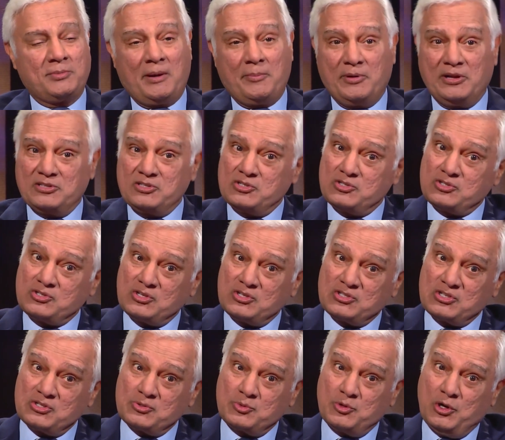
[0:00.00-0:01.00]
My brothers and
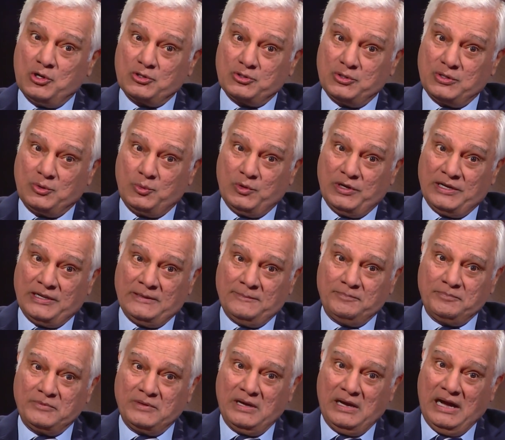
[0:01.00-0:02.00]
sisters were all doing well.
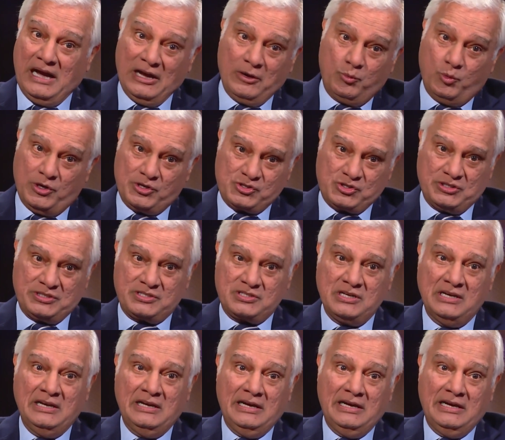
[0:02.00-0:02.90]
I wasn't.